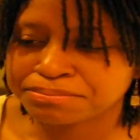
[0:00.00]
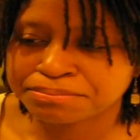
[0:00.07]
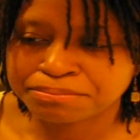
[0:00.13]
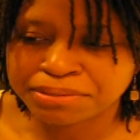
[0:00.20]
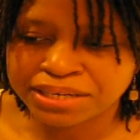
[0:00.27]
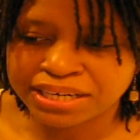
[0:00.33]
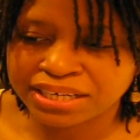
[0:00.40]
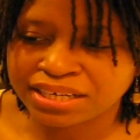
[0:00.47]

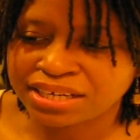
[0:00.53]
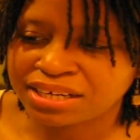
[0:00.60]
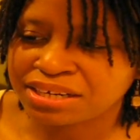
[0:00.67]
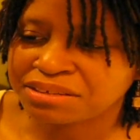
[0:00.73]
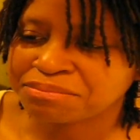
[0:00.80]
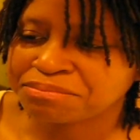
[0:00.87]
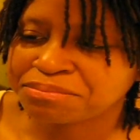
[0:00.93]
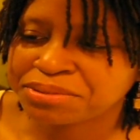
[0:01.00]
But
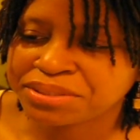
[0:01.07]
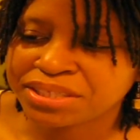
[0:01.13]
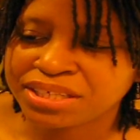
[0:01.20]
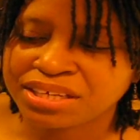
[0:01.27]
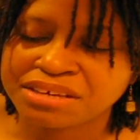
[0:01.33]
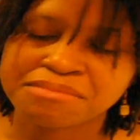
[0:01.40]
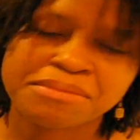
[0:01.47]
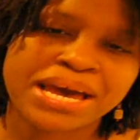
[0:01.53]
putting
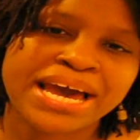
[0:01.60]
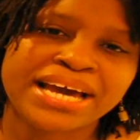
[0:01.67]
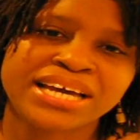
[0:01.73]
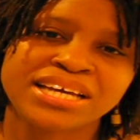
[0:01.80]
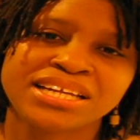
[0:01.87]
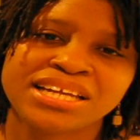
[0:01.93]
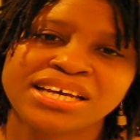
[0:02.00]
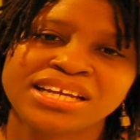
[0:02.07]
it back
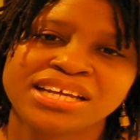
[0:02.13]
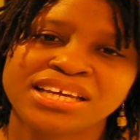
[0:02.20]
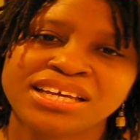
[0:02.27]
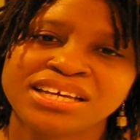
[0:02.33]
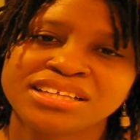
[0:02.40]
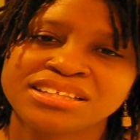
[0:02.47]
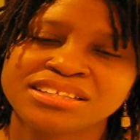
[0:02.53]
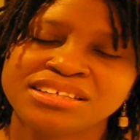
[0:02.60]
and letting
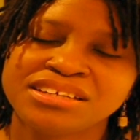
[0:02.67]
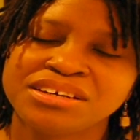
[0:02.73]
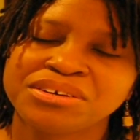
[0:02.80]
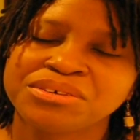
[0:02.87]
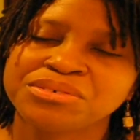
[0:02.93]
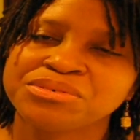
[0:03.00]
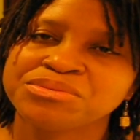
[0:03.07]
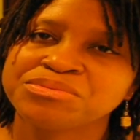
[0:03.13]
it, you
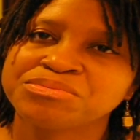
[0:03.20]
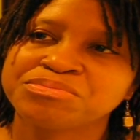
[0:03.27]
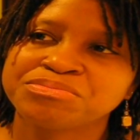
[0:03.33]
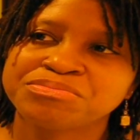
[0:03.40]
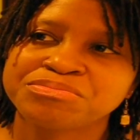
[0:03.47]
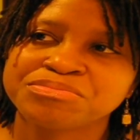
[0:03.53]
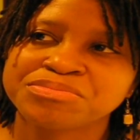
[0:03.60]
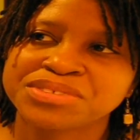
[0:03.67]
know,
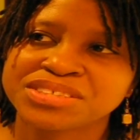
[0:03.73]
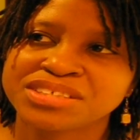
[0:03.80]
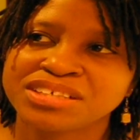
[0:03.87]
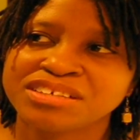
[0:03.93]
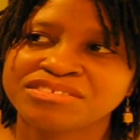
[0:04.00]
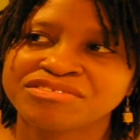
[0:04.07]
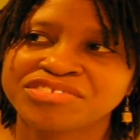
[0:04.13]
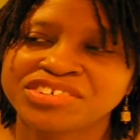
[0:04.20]

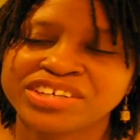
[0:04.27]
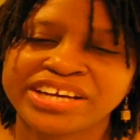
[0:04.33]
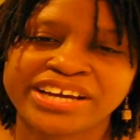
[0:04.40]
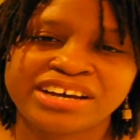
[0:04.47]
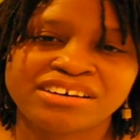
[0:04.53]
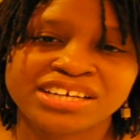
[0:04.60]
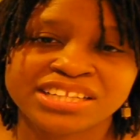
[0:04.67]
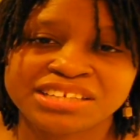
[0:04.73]
sit for
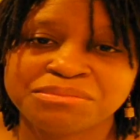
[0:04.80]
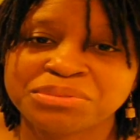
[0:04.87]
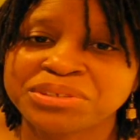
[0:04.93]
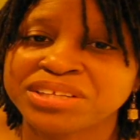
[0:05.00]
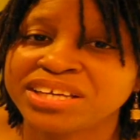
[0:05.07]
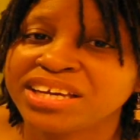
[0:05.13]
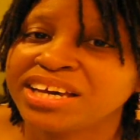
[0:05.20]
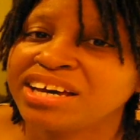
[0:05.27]
now, and then
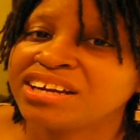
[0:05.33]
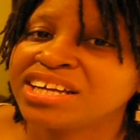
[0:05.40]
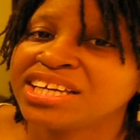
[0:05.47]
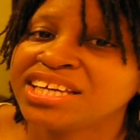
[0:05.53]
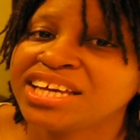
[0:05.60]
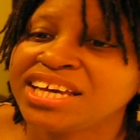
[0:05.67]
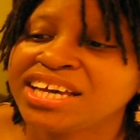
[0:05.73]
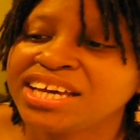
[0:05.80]
pulling out
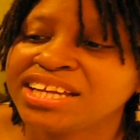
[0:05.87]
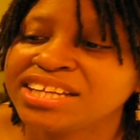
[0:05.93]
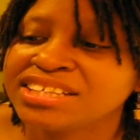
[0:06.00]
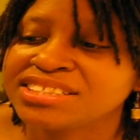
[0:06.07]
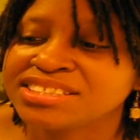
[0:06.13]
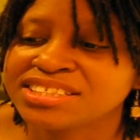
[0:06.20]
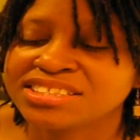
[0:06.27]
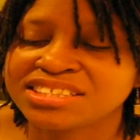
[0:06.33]
again
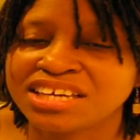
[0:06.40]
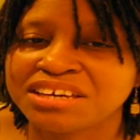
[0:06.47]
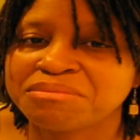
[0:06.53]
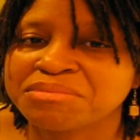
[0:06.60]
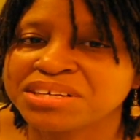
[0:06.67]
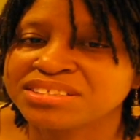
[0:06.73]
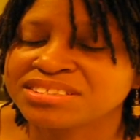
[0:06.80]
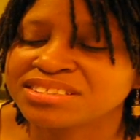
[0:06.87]
6-8
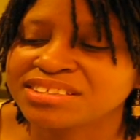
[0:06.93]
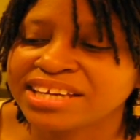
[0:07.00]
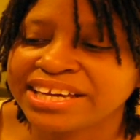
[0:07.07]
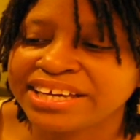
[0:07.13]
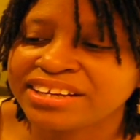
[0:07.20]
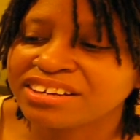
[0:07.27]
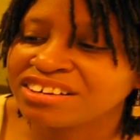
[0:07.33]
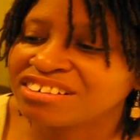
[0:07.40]
months
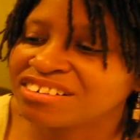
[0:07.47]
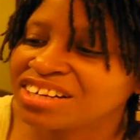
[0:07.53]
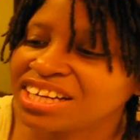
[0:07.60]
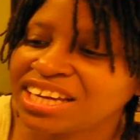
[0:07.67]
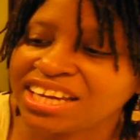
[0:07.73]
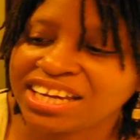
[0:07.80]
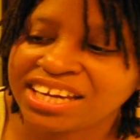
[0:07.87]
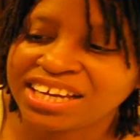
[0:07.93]
later,
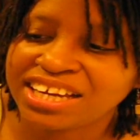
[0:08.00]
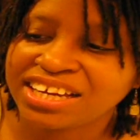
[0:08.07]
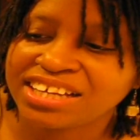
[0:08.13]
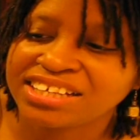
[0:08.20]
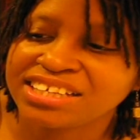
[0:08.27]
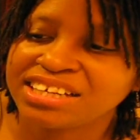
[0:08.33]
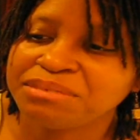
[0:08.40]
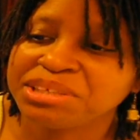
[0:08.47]

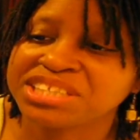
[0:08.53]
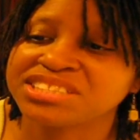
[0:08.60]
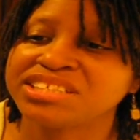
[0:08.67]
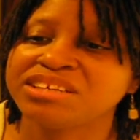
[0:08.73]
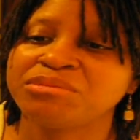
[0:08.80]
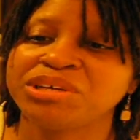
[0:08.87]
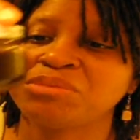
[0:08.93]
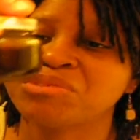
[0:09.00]
and I mean, because
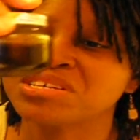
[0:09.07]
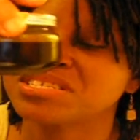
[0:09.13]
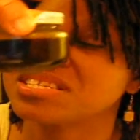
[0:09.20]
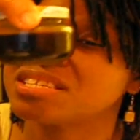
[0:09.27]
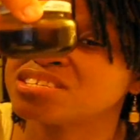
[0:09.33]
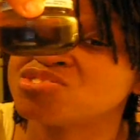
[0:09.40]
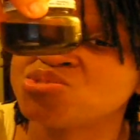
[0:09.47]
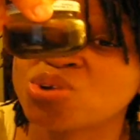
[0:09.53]
it wasn't
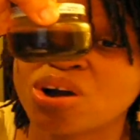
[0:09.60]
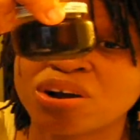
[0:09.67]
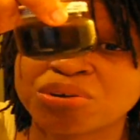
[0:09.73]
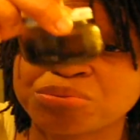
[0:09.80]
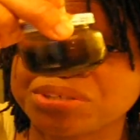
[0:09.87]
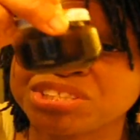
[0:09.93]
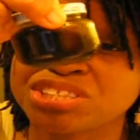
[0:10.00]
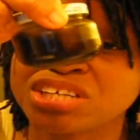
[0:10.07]
this dark
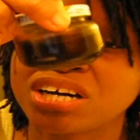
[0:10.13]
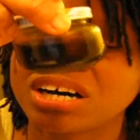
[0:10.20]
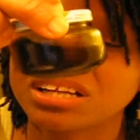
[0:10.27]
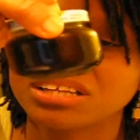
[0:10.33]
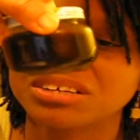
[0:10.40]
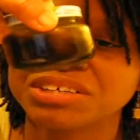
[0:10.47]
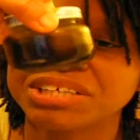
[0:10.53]
rich color